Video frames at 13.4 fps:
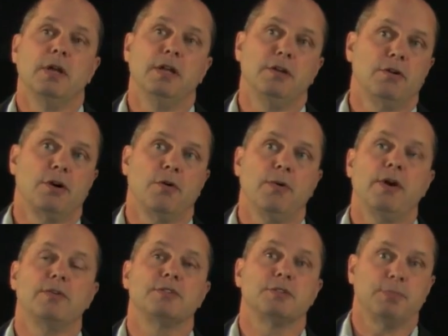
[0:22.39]
in your
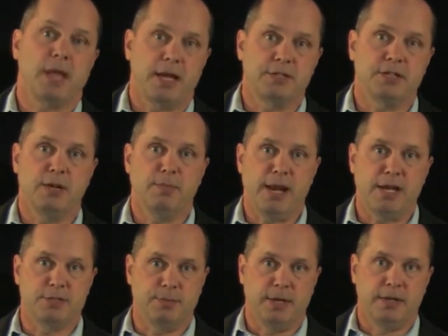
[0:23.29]
career in supply chain
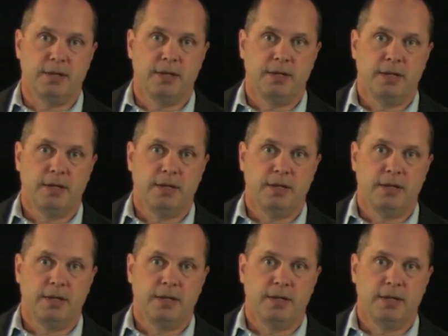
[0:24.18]
management.